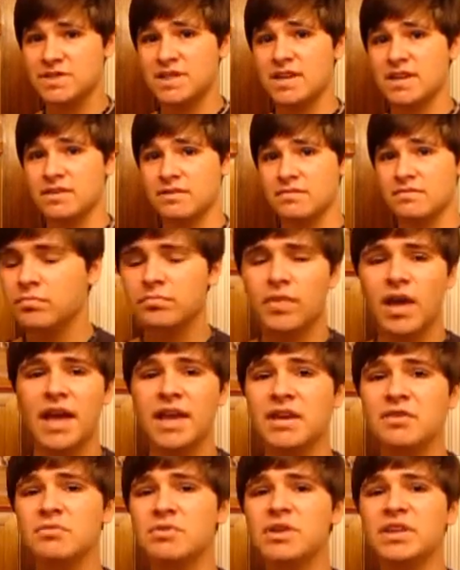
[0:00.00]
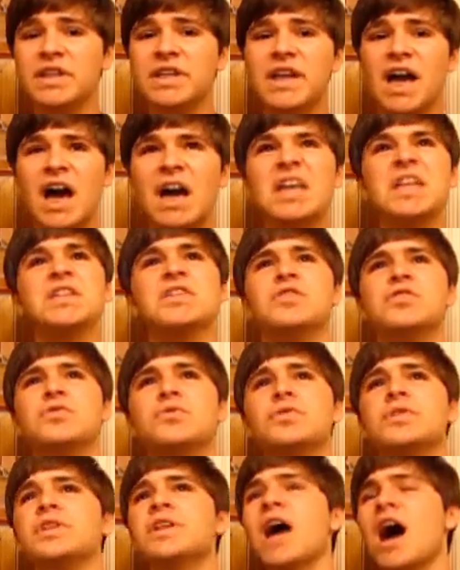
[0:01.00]
10. I can really not in
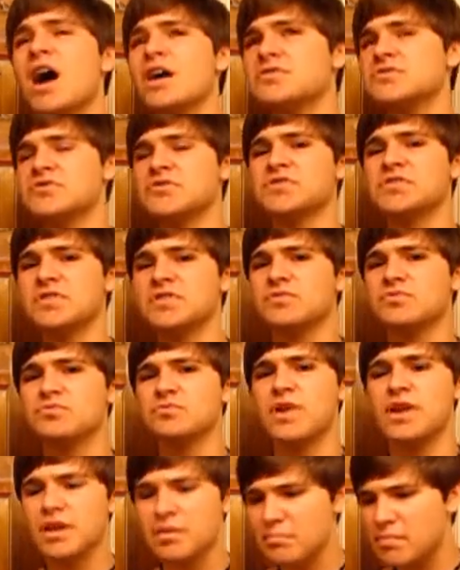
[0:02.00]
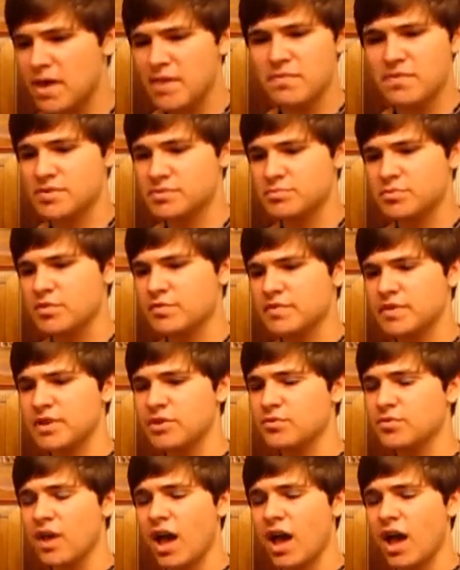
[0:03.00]
good consciousness recommend this movie to you